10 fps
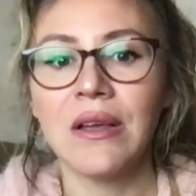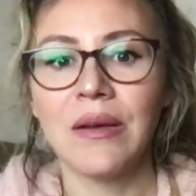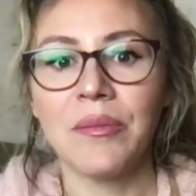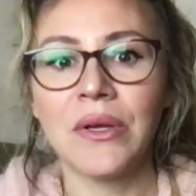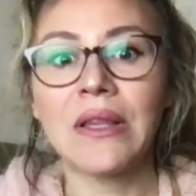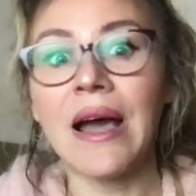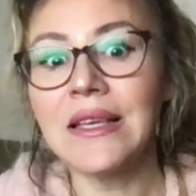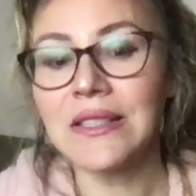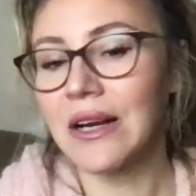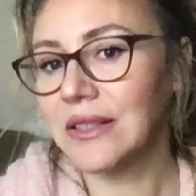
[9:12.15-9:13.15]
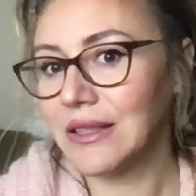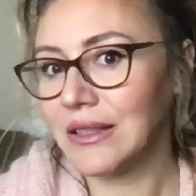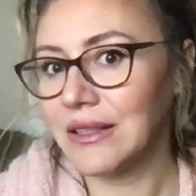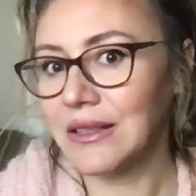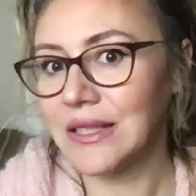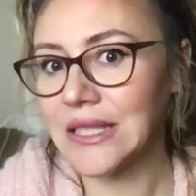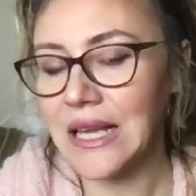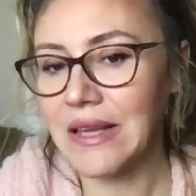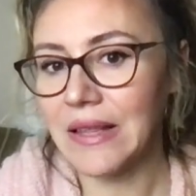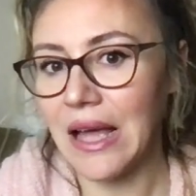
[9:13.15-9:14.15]
But I started it in the
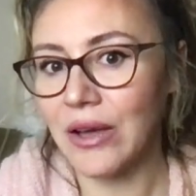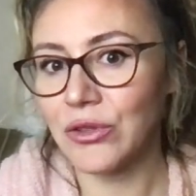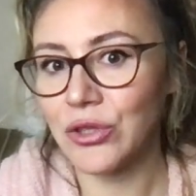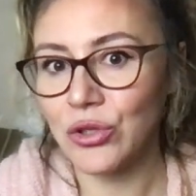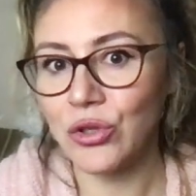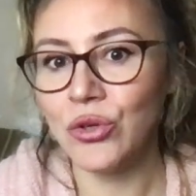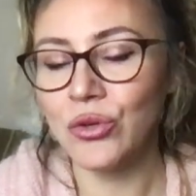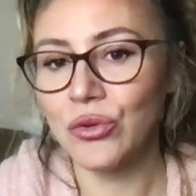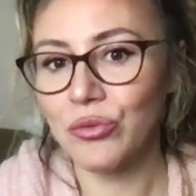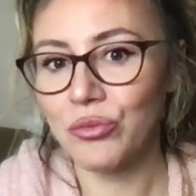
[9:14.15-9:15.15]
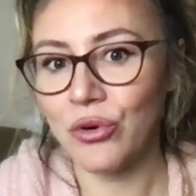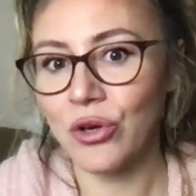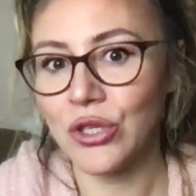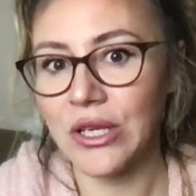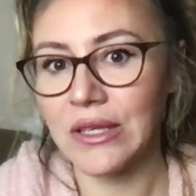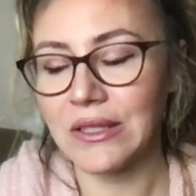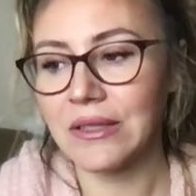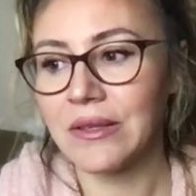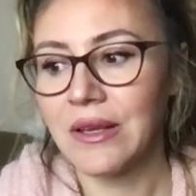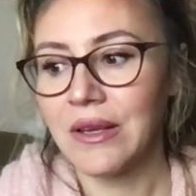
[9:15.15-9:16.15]
2nd house, new projects,
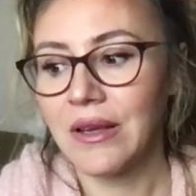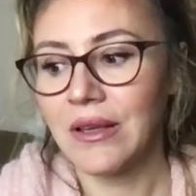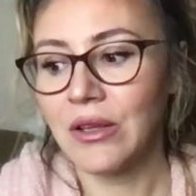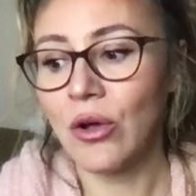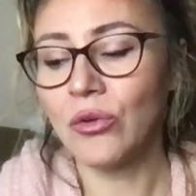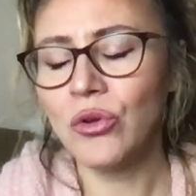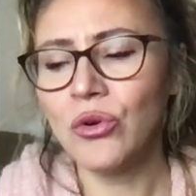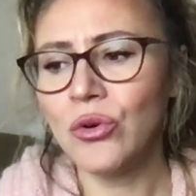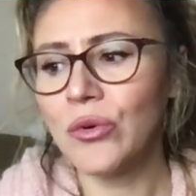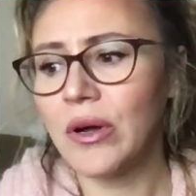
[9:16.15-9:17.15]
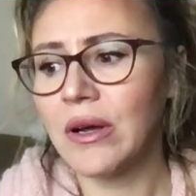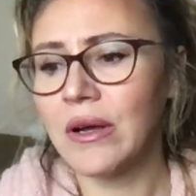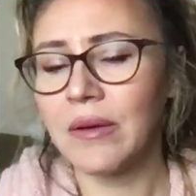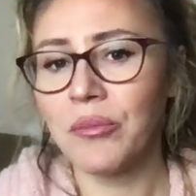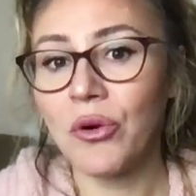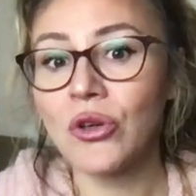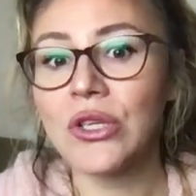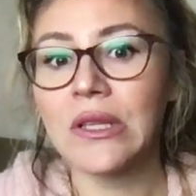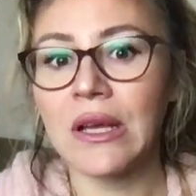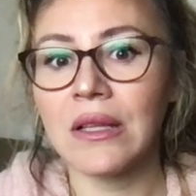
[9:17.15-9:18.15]
new
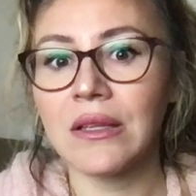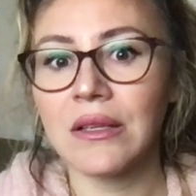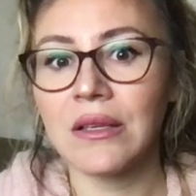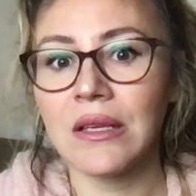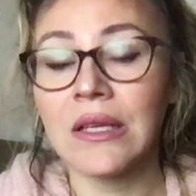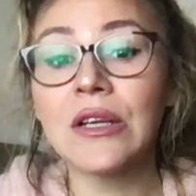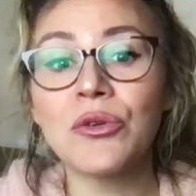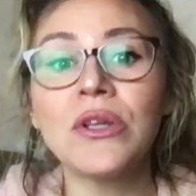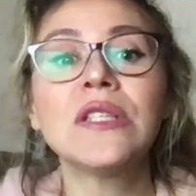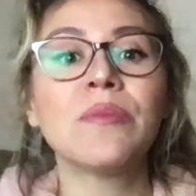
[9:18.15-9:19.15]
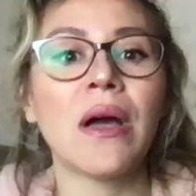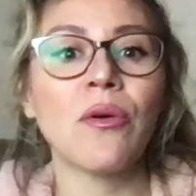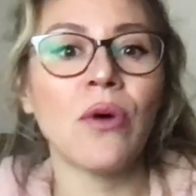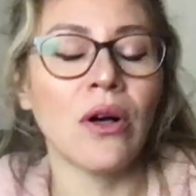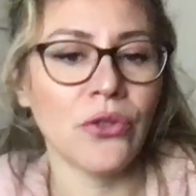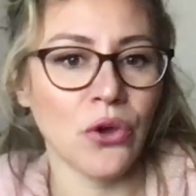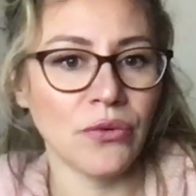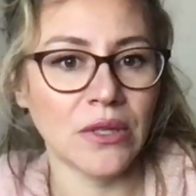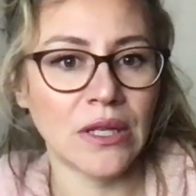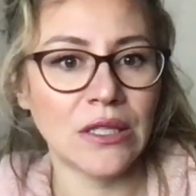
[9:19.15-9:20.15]
project that increase my wealth
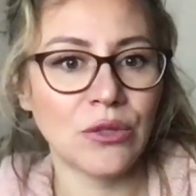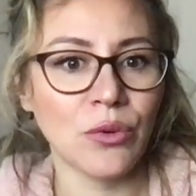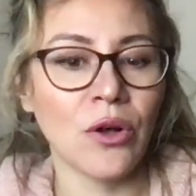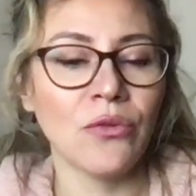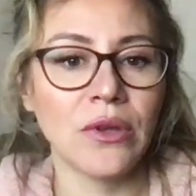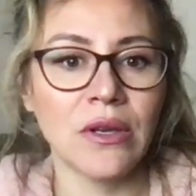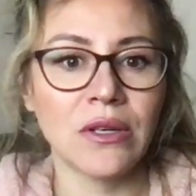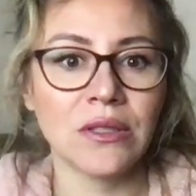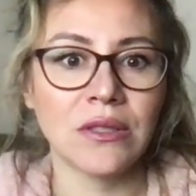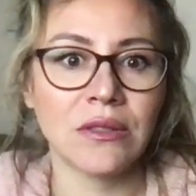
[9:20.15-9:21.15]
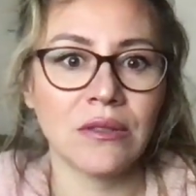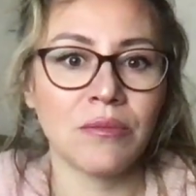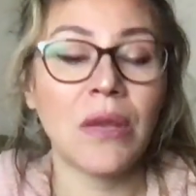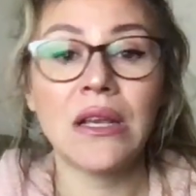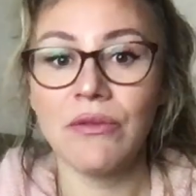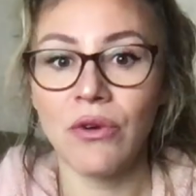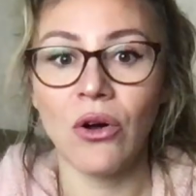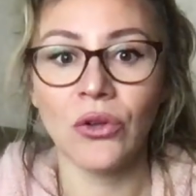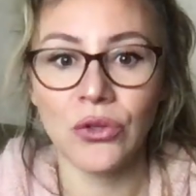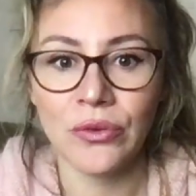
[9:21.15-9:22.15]
over the next 12 years manifold.